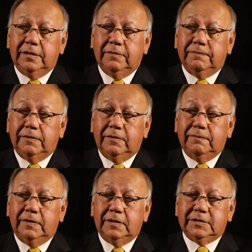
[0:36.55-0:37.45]

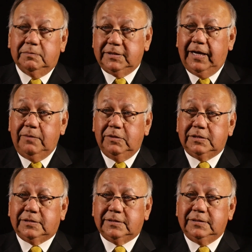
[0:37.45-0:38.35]
of some
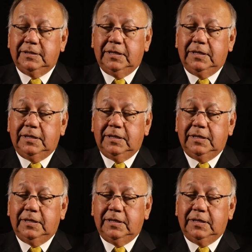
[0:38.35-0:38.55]
statements